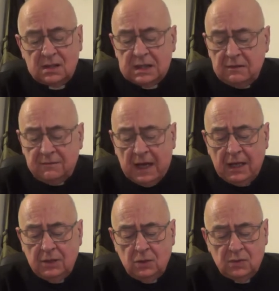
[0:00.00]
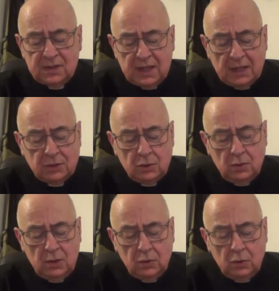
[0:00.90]
devalue
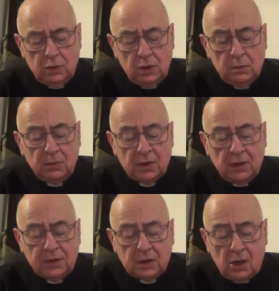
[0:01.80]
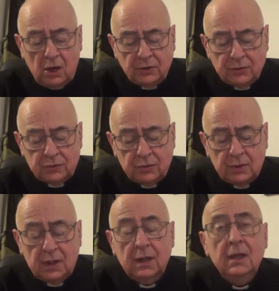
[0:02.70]
sexual union, but on the
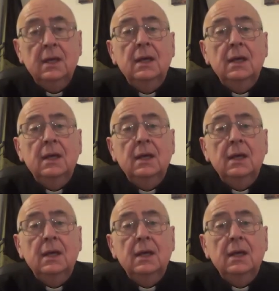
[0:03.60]
contrary,